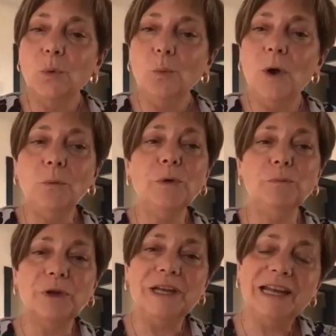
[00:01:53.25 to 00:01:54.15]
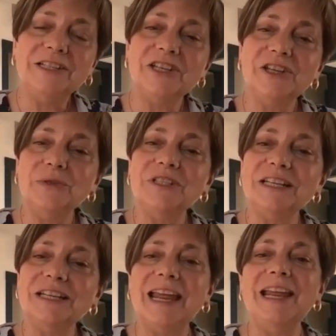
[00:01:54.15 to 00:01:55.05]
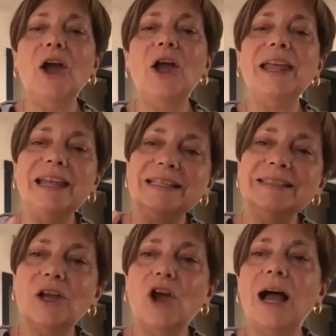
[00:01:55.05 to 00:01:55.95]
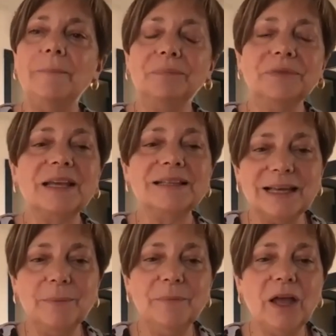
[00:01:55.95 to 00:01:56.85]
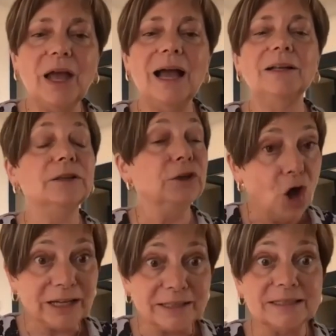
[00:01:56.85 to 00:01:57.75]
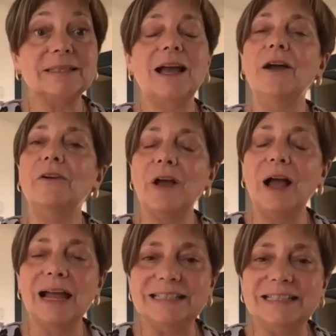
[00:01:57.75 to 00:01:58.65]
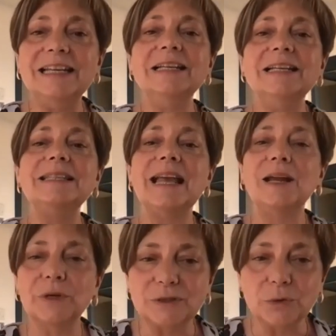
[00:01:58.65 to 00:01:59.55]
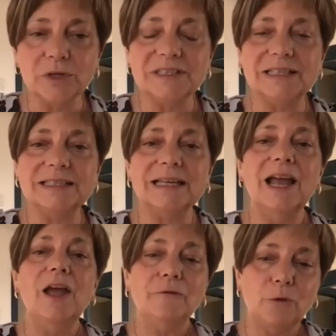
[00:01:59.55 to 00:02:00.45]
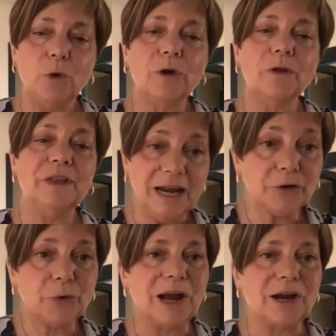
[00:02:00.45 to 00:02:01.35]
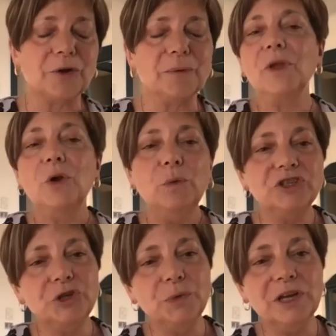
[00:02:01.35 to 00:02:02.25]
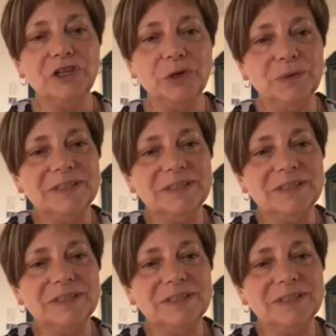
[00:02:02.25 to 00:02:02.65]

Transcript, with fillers: So what we're bringing to you today is um, some uh, lots of ideas and resources for the Nutcracker, which you can